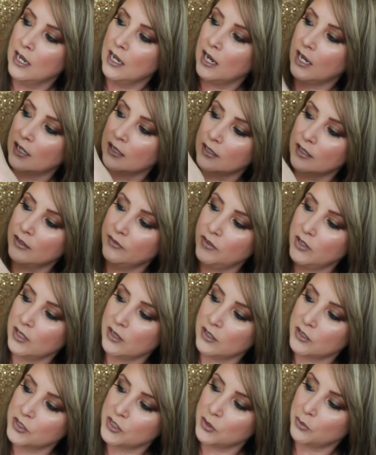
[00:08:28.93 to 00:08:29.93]
I love that
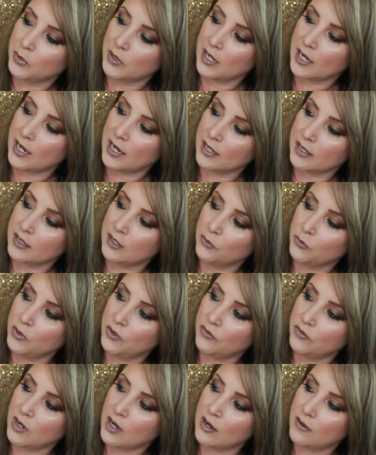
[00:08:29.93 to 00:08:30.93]
there's a black then
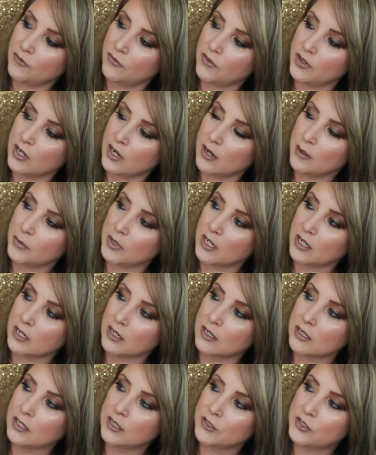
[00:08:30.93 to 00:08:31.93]
we've got phenomenon